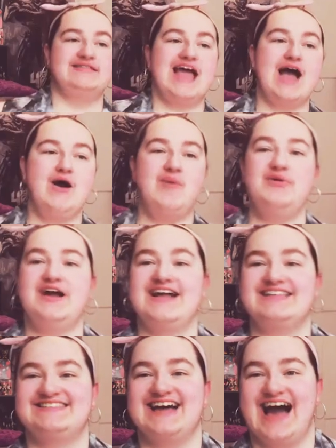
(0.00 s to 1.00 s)
Now we
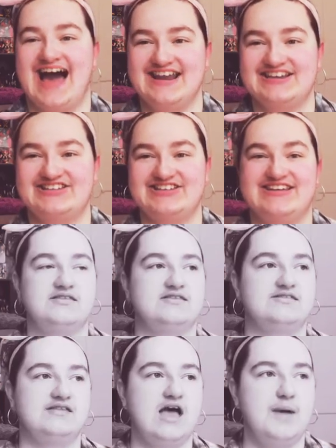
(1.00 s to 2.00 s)
got Tadashi. The
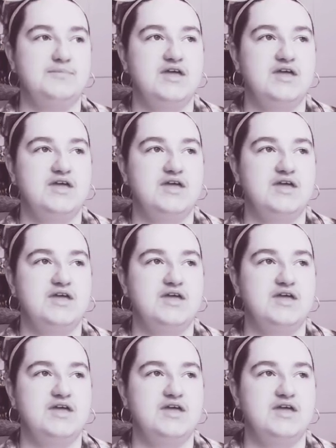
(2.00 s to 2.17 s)
sub,